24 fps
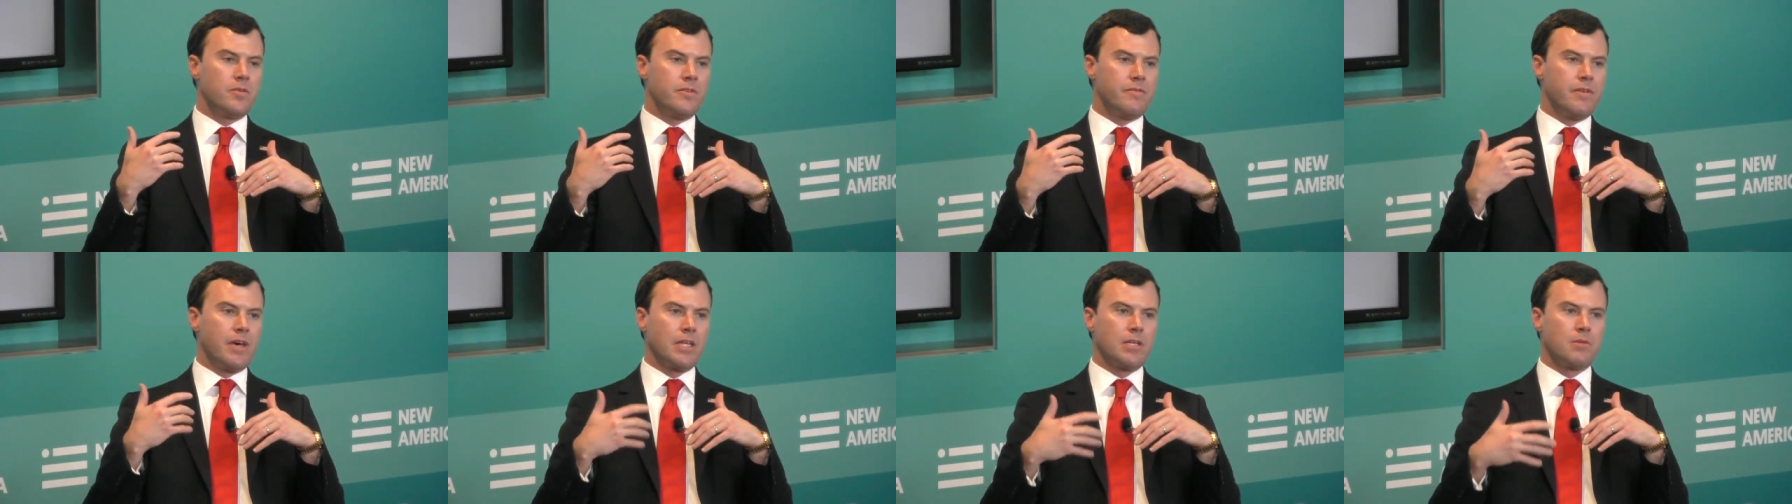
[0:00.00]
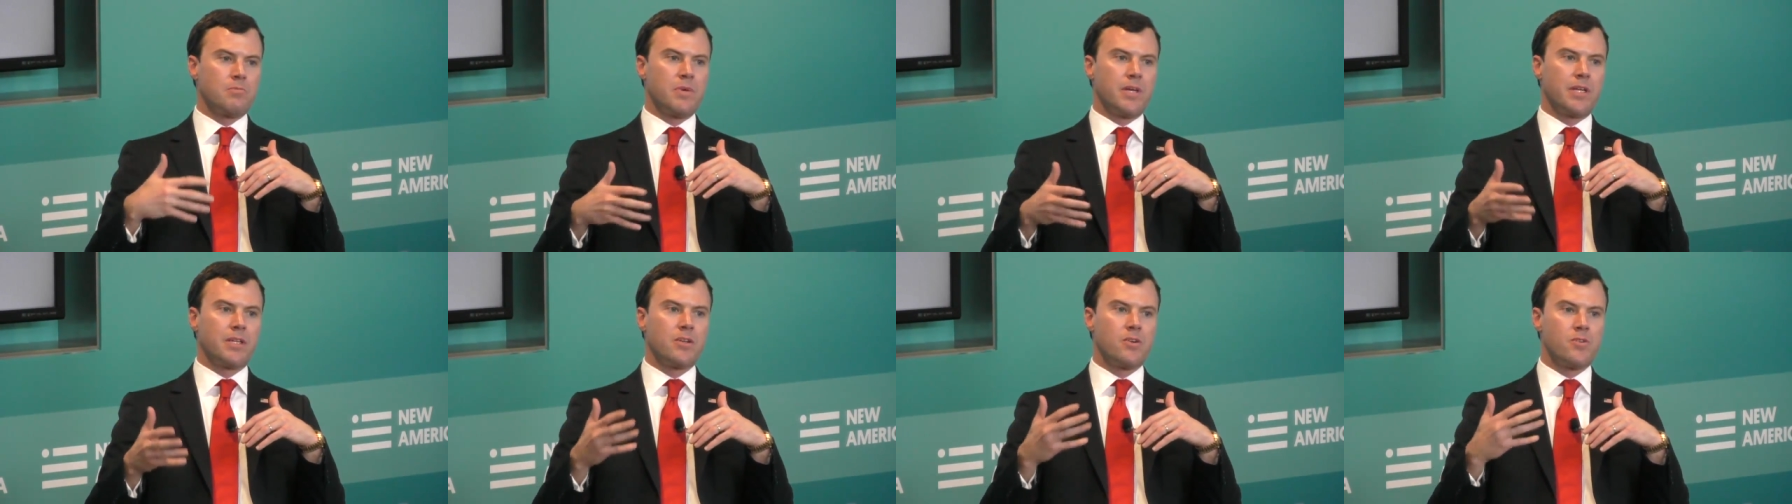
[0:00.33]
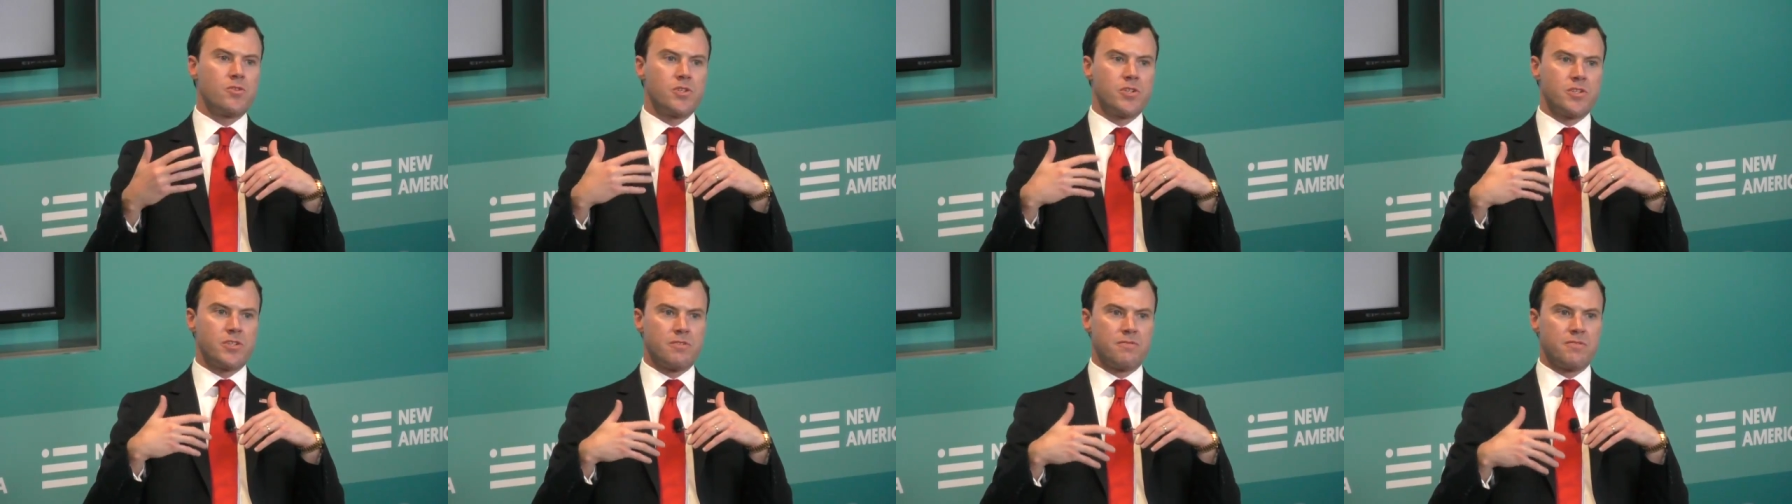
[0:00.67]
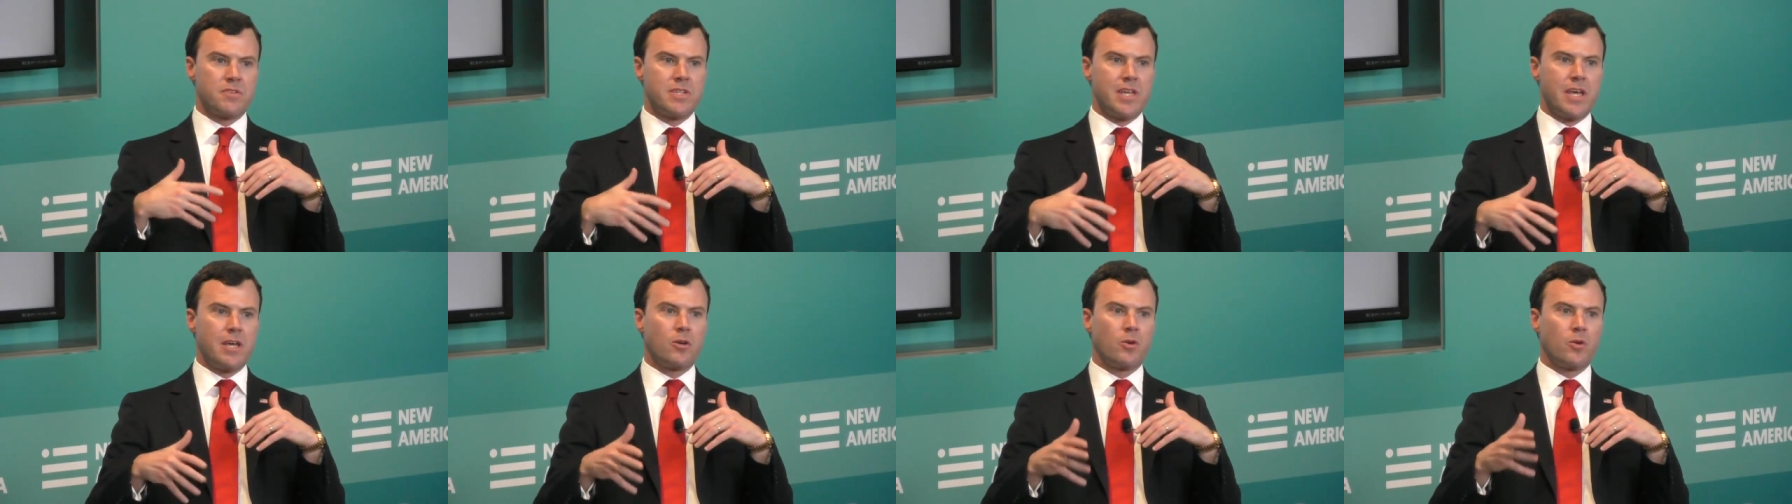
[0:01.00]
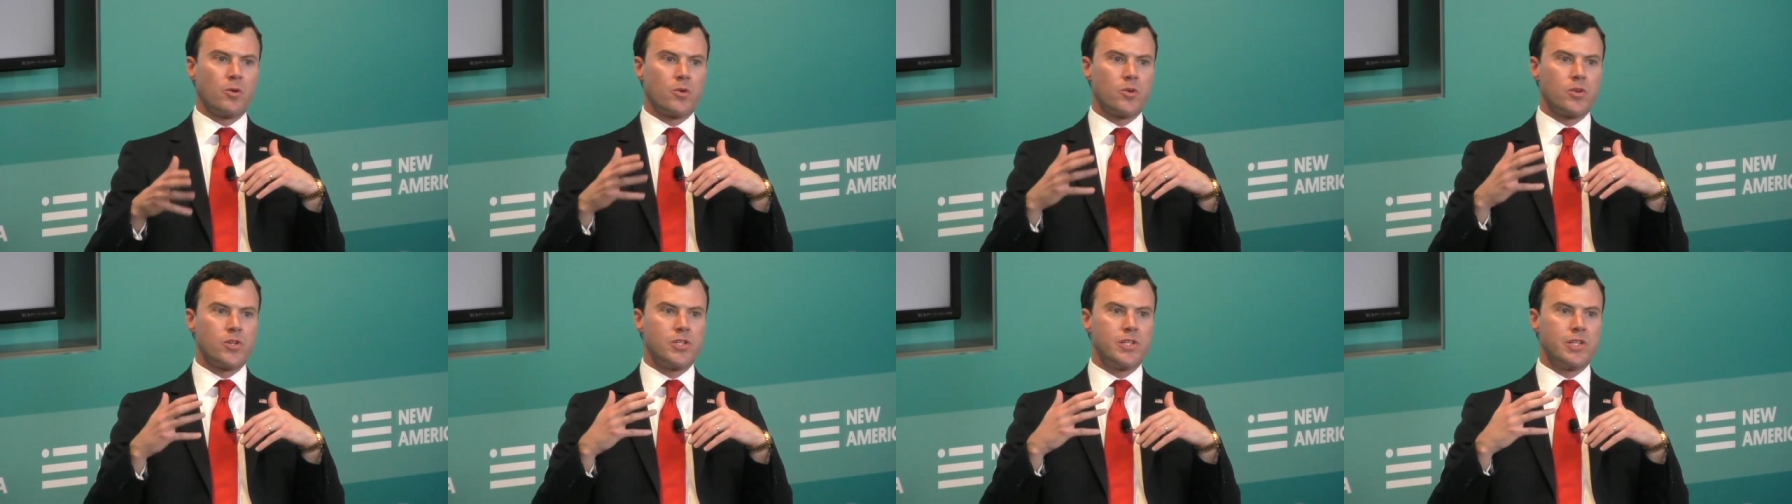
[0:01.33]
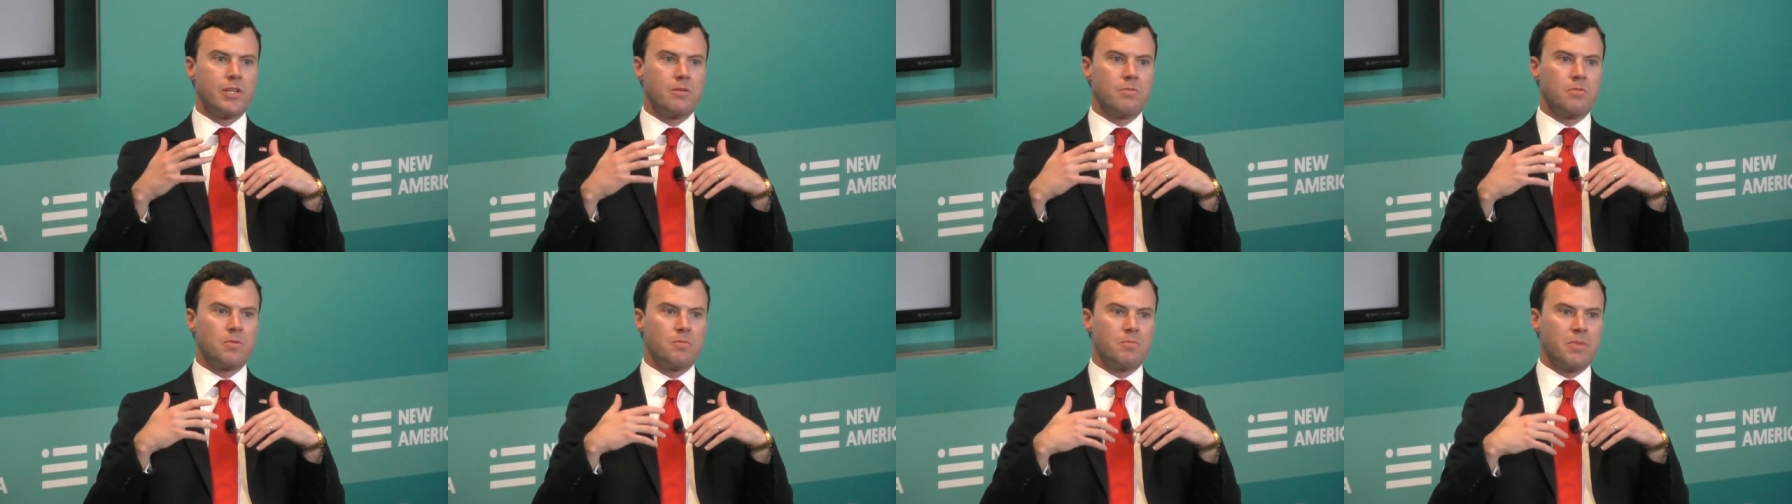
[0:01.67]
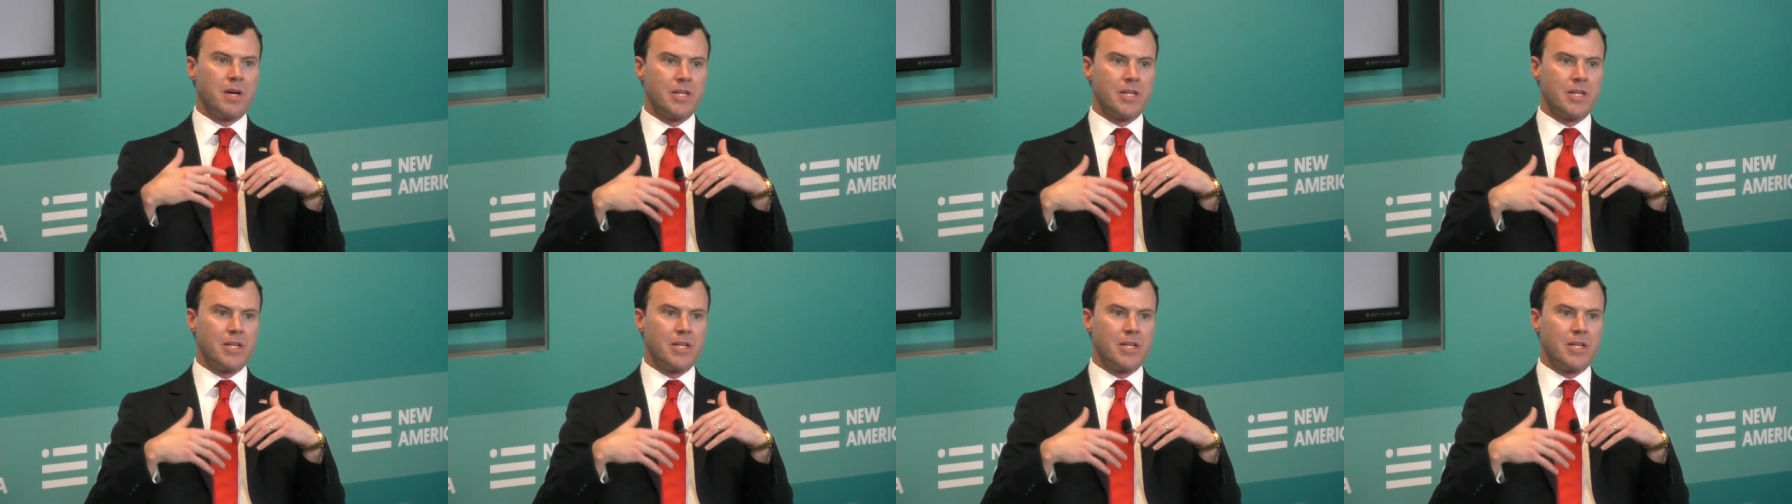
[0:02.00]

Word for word: developing notions of stakeholdership